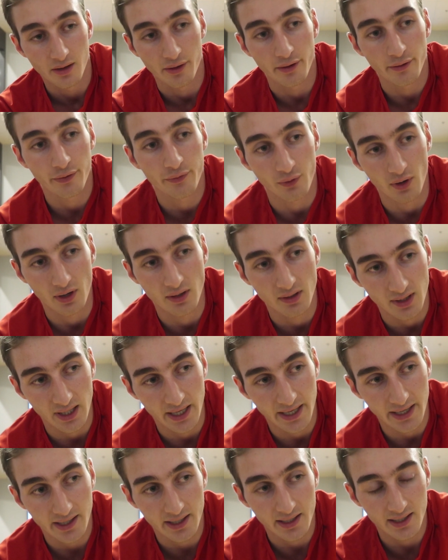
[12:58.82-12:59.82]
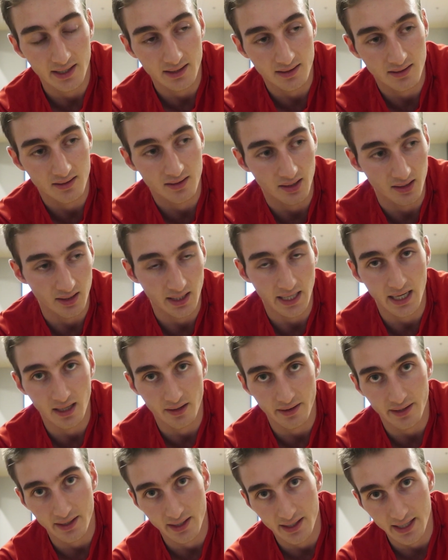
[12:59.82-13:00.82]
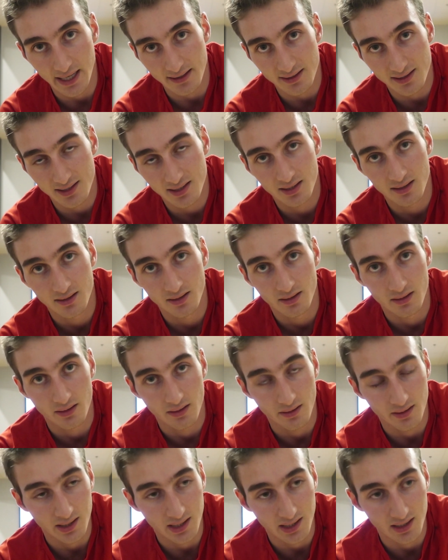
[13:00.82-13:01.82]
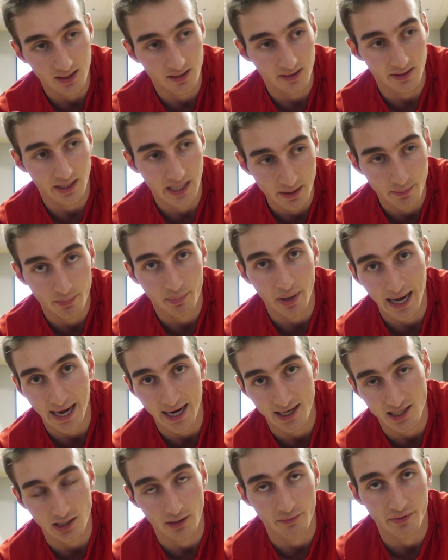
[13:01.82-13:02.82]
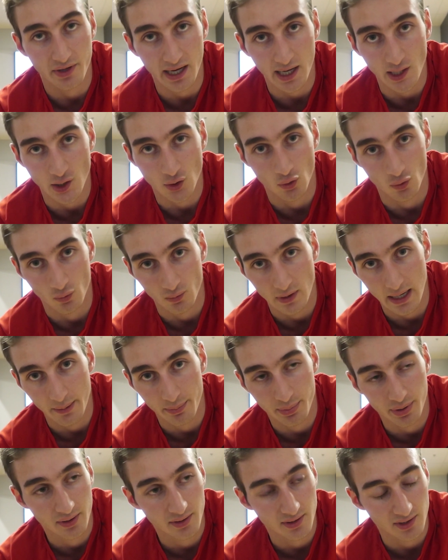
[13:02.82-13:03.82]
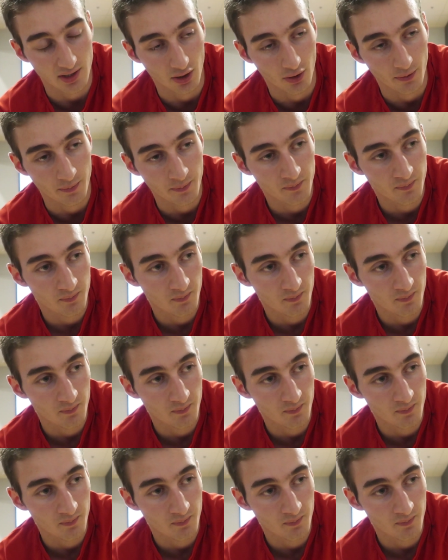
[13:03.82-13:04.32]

the front leg is the leg that gets the impact of the actual rep. So